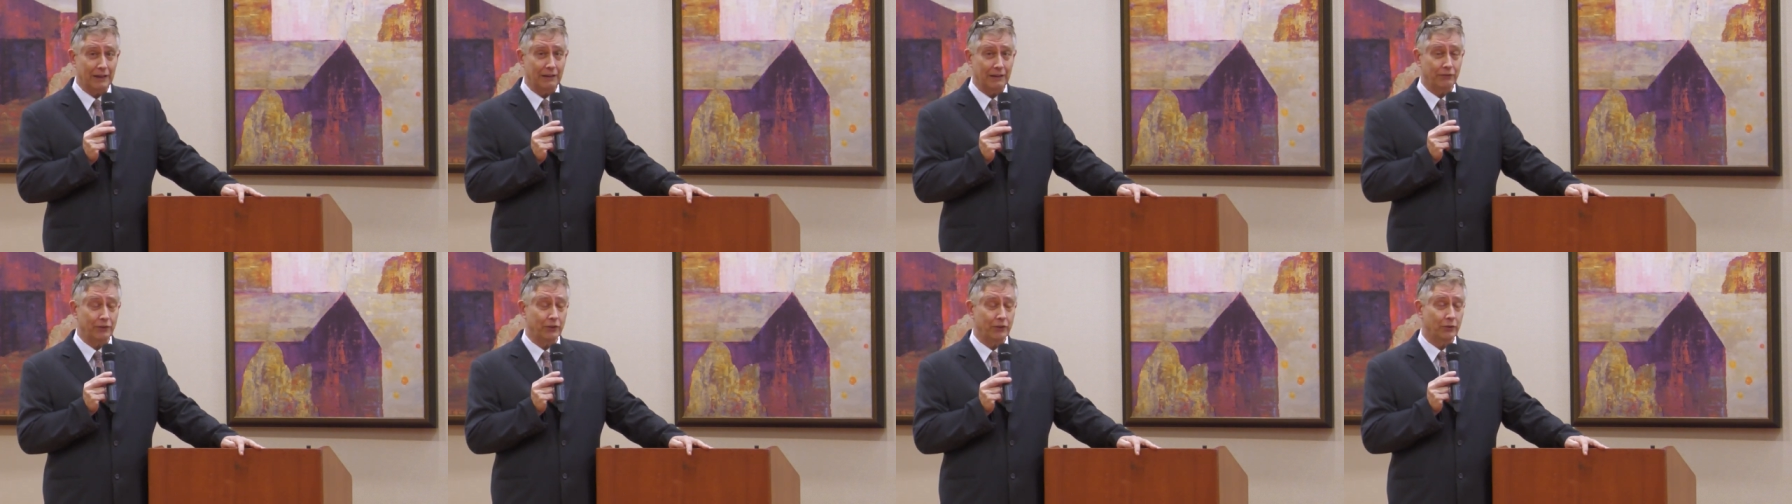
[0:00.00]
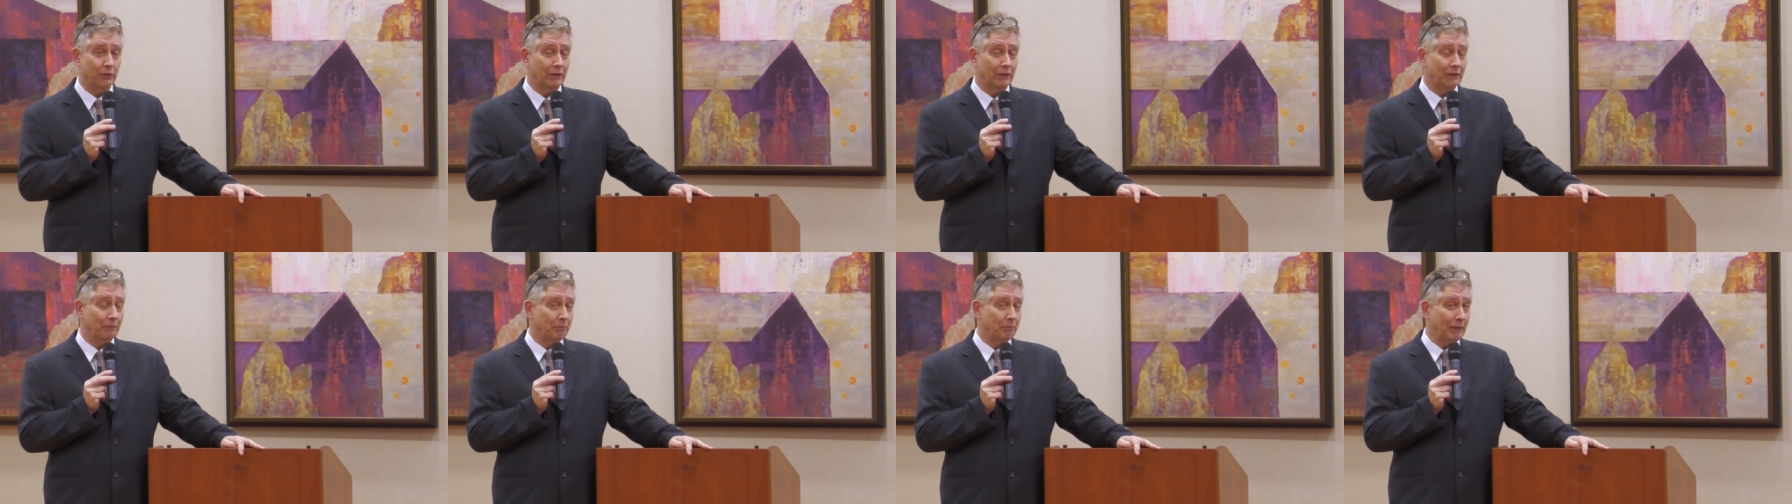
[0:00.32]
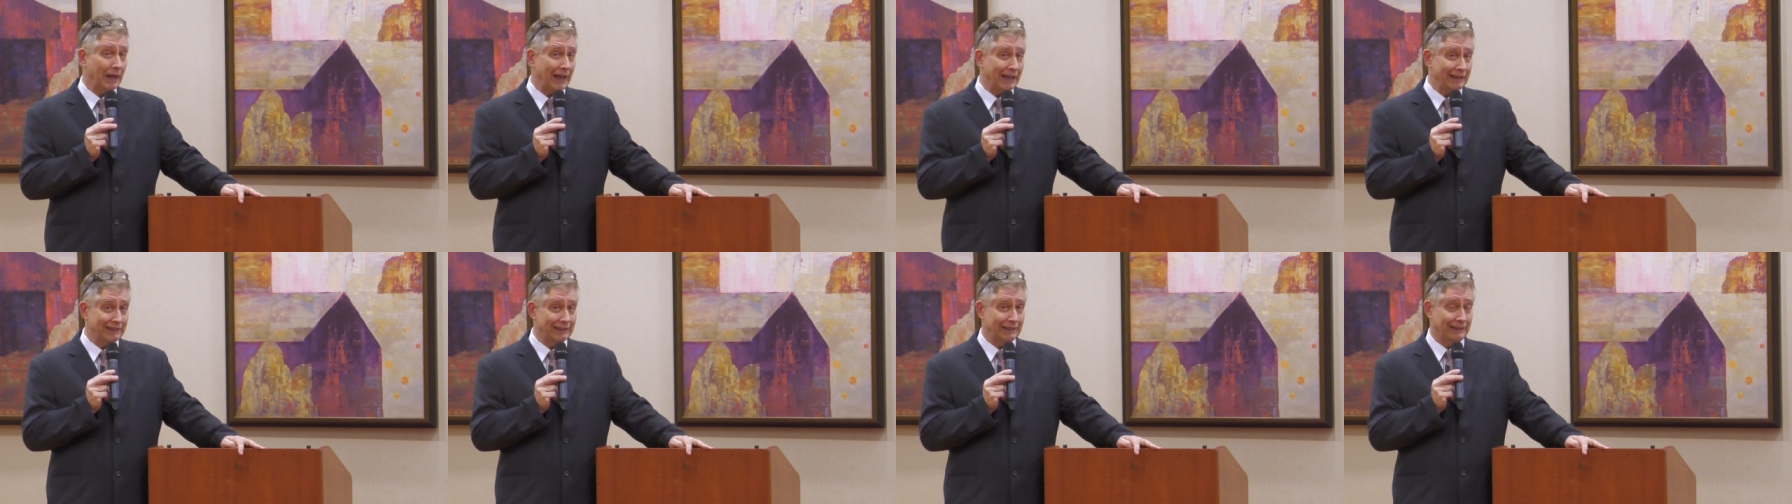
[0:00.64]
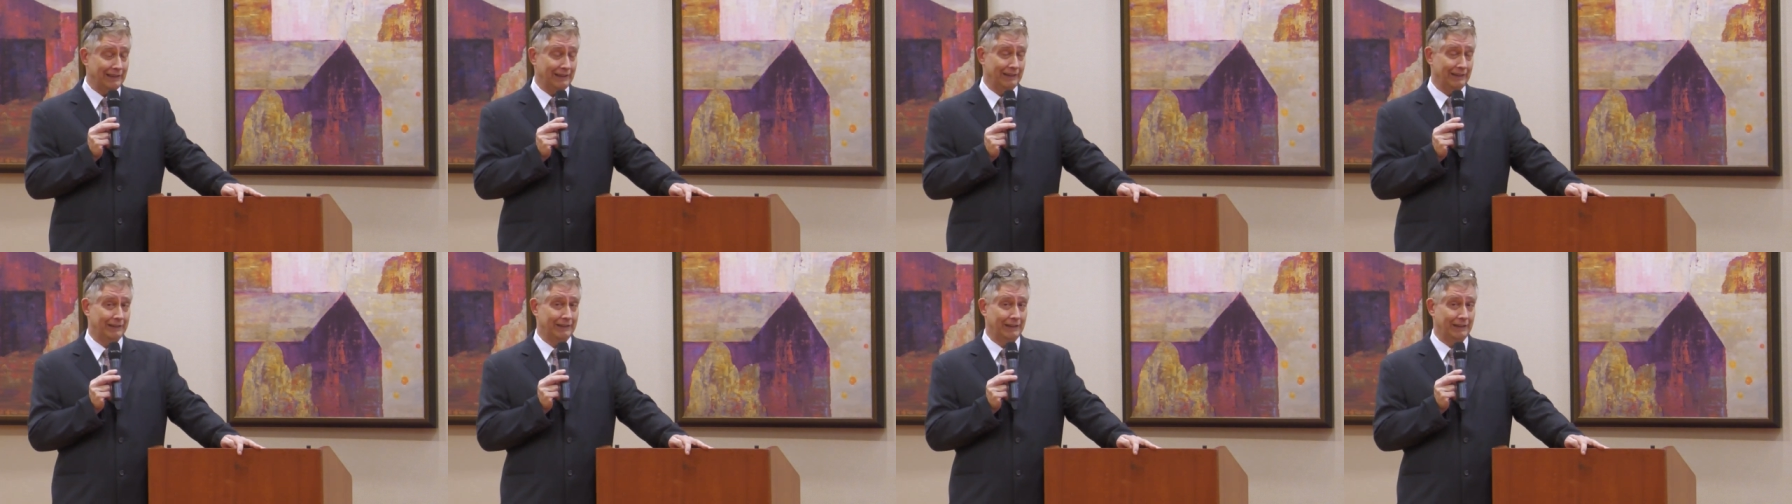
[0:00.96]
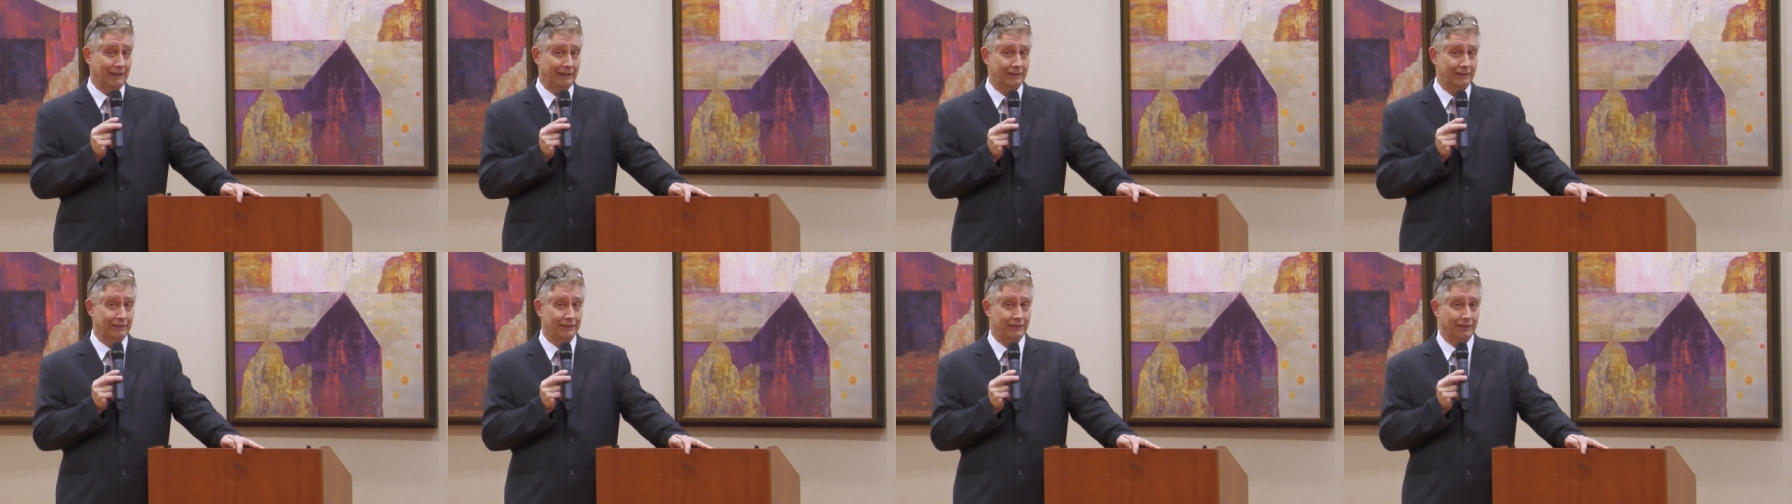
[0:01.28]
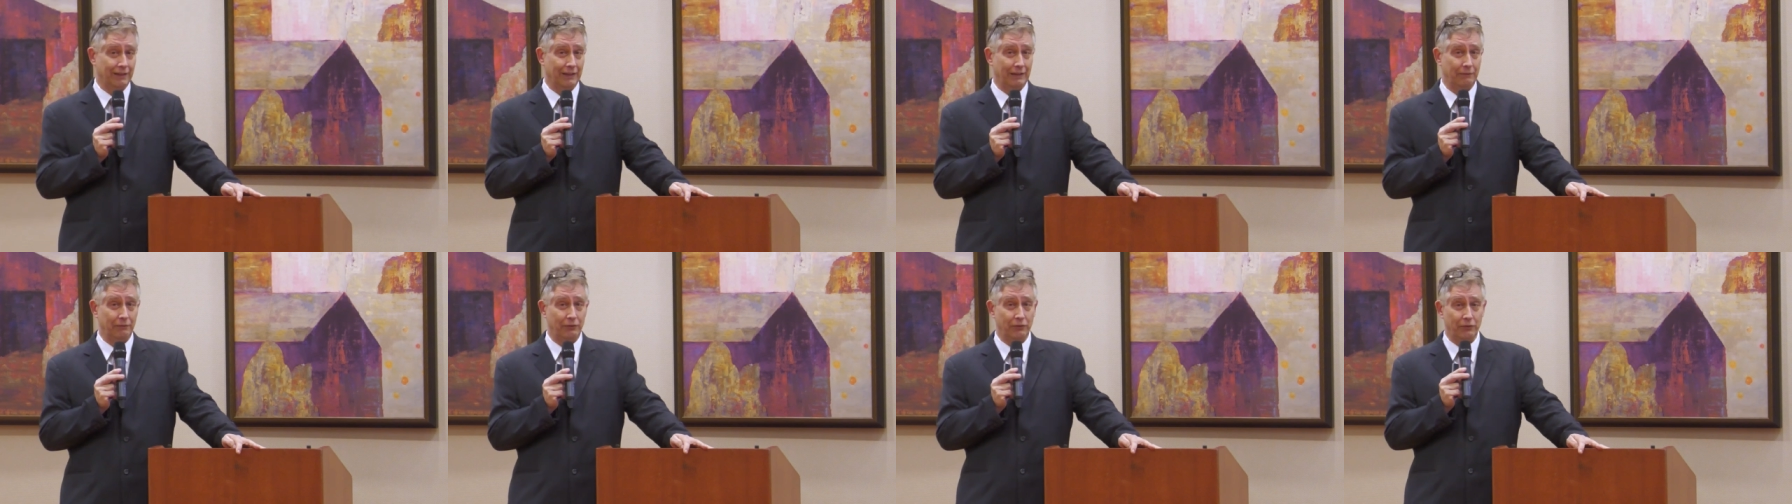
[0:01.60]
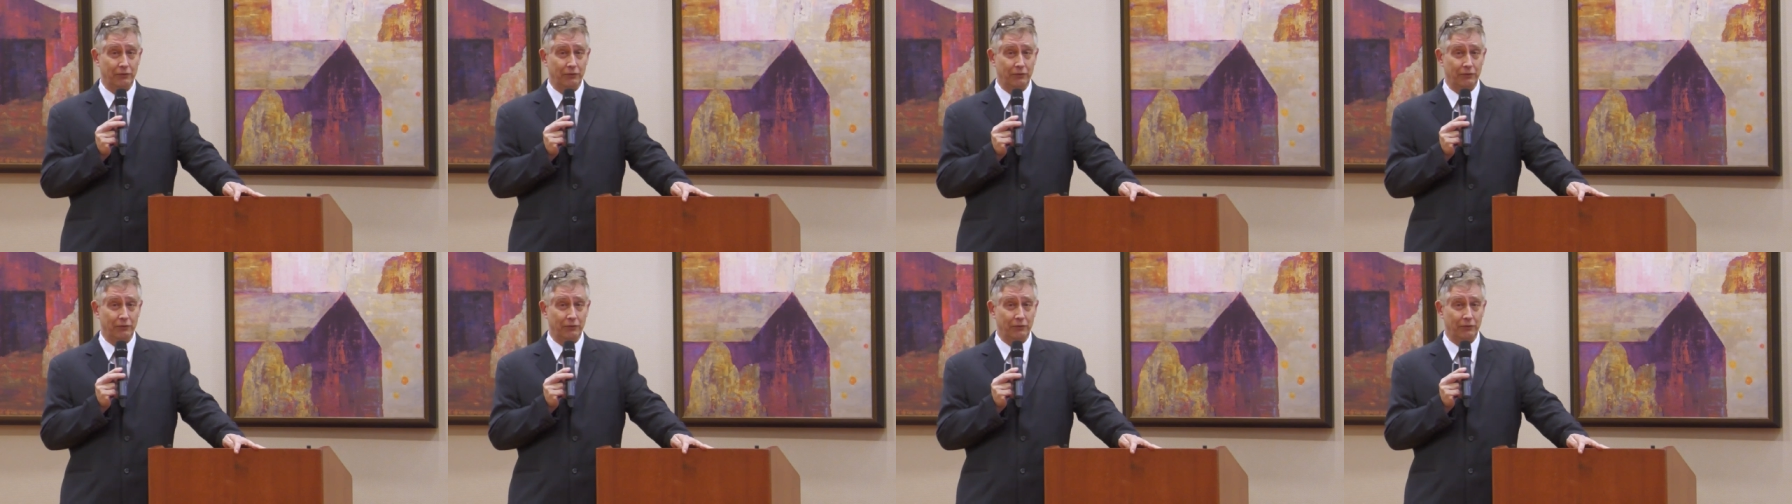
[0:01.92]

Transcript: And if you're doing badly, it takes time.